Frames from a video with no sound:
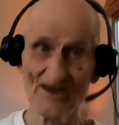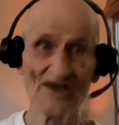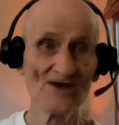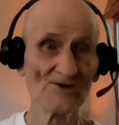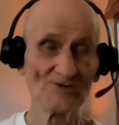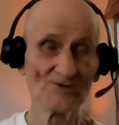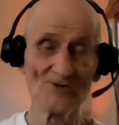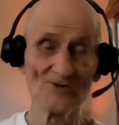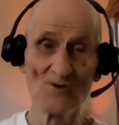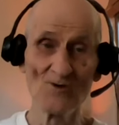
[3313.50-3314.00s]

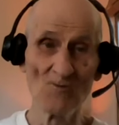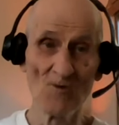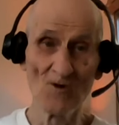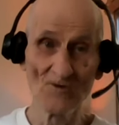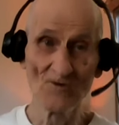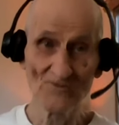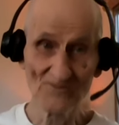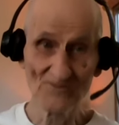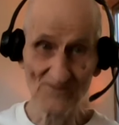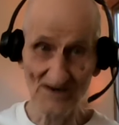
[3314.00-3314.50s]
You
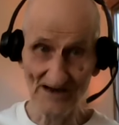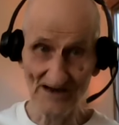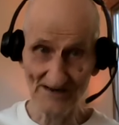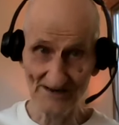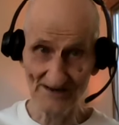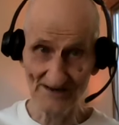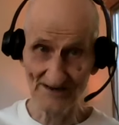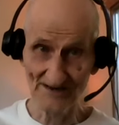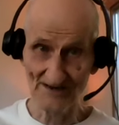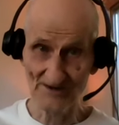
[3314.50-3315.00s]
won't find
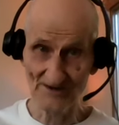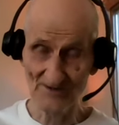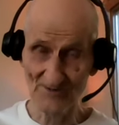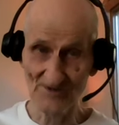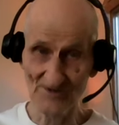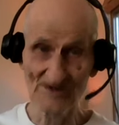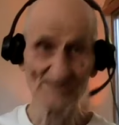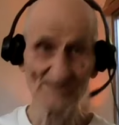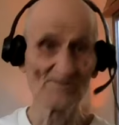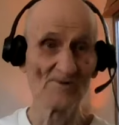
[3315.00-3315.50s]
it in
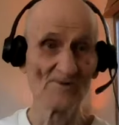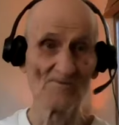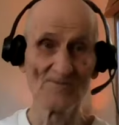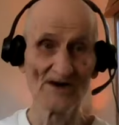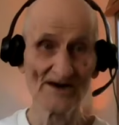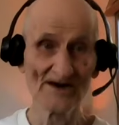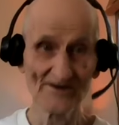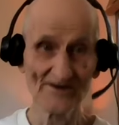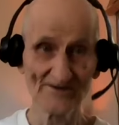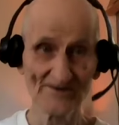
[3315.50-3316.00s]
cream or
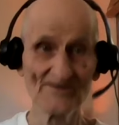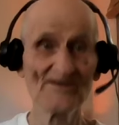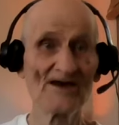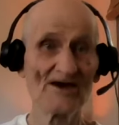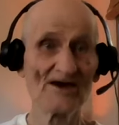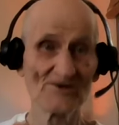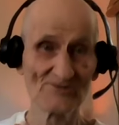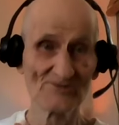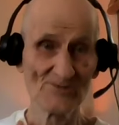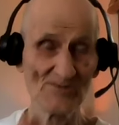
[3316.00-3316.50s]
butter,
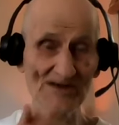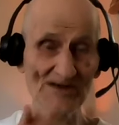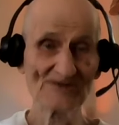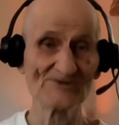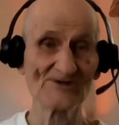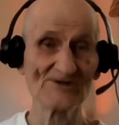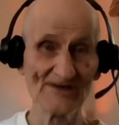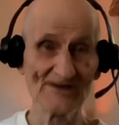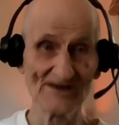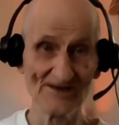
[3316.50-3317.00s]

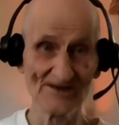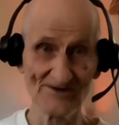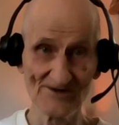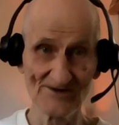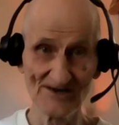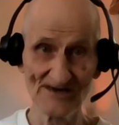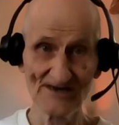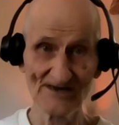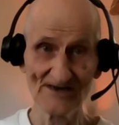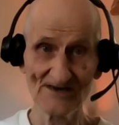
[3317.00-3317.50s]
especially in
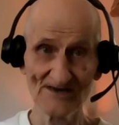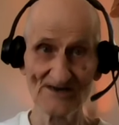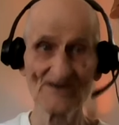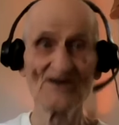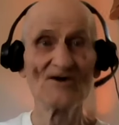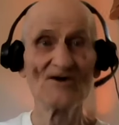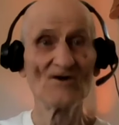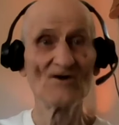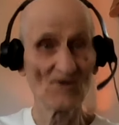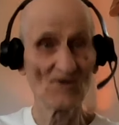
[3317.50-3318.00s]
ghee
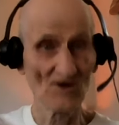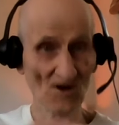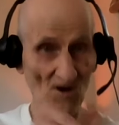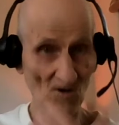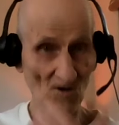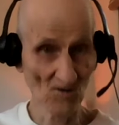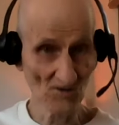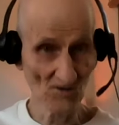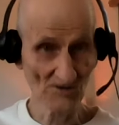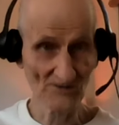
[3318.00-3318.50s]
or
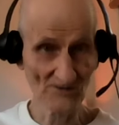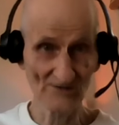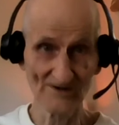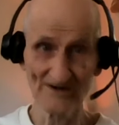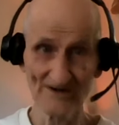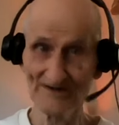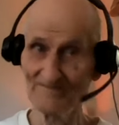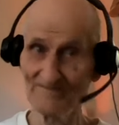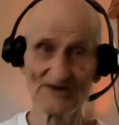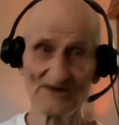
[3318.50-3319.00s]
whole
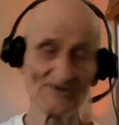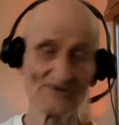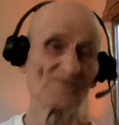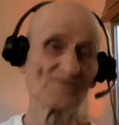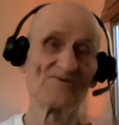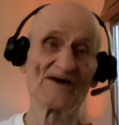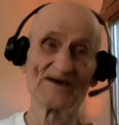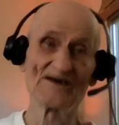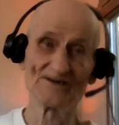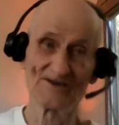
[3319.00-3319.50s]
cream. You'll
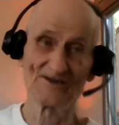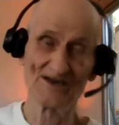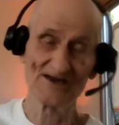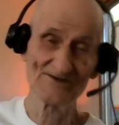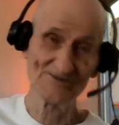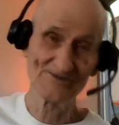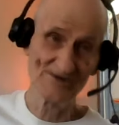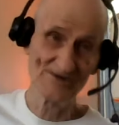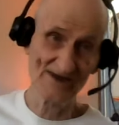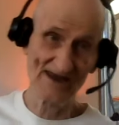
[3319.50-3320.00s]
find
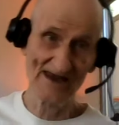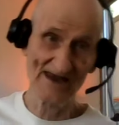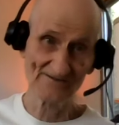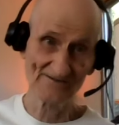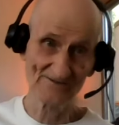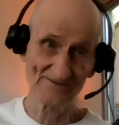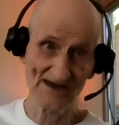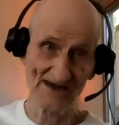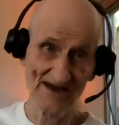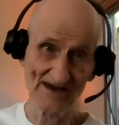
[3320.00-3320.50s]
less than half
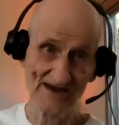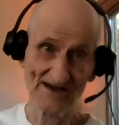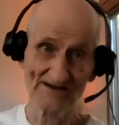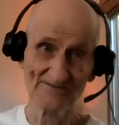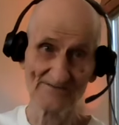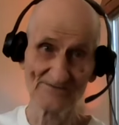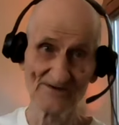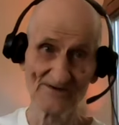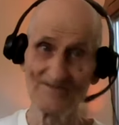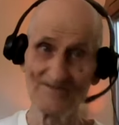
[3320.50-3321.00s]
and half.
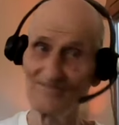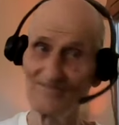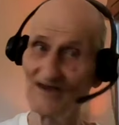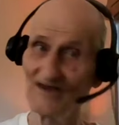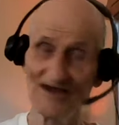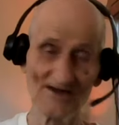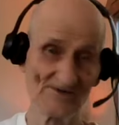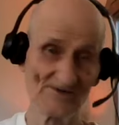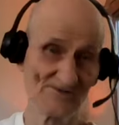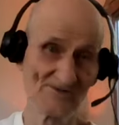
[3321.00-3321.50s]

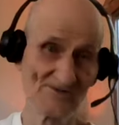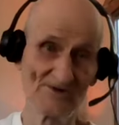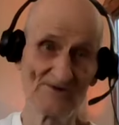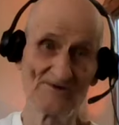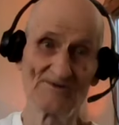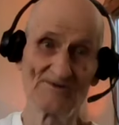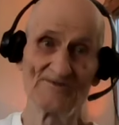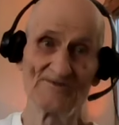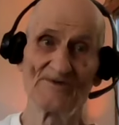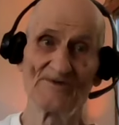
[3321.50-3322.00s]
And
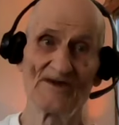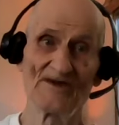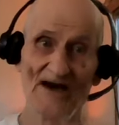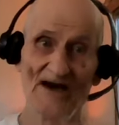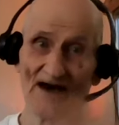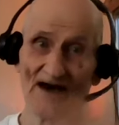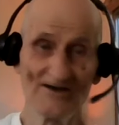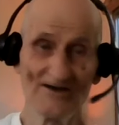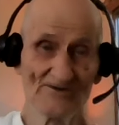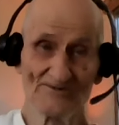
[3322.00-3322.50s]
so
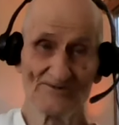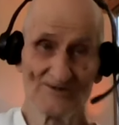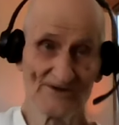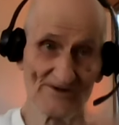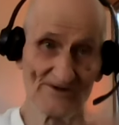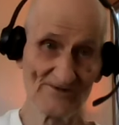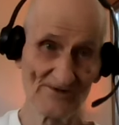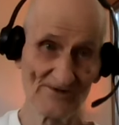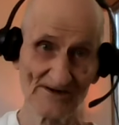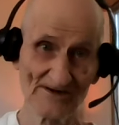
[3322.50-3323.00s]
I only
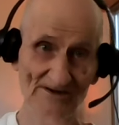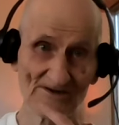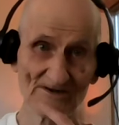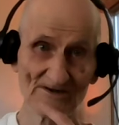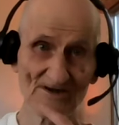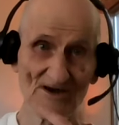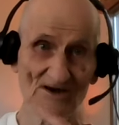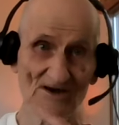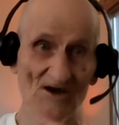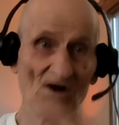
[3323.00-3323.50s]
drink
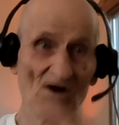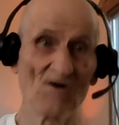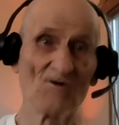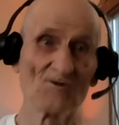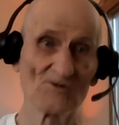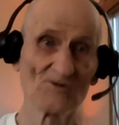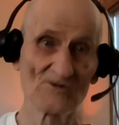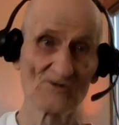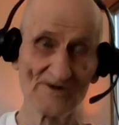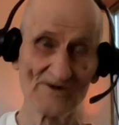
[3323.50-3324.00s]

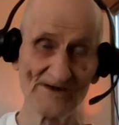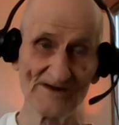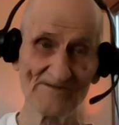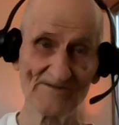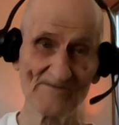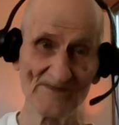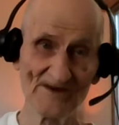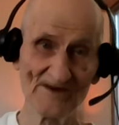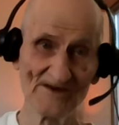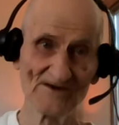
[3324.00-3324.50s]
whole
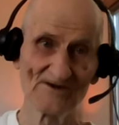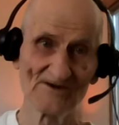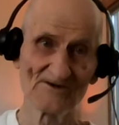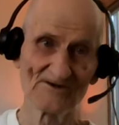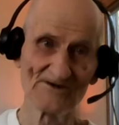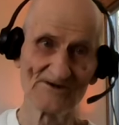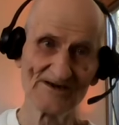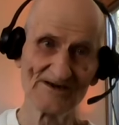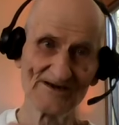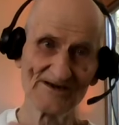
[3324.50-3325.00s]
cream
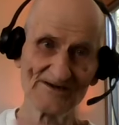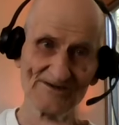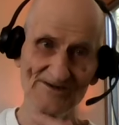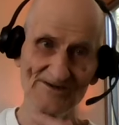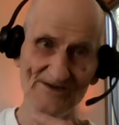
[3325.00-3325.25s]
or eat